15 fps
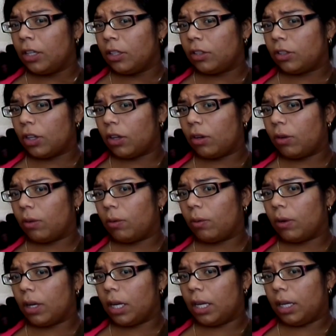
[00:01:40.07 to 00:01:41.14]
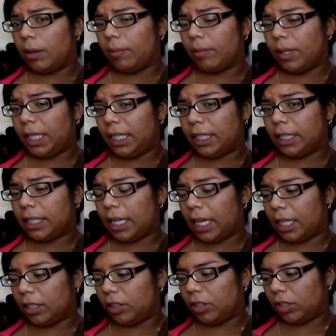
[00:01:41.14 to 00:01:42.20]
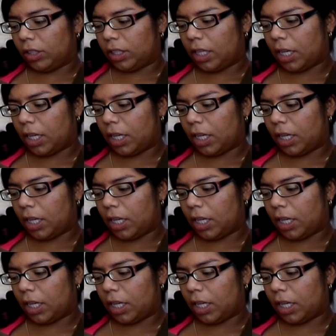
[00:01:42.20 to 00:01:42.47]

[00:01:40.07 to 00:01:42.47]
So um, these answers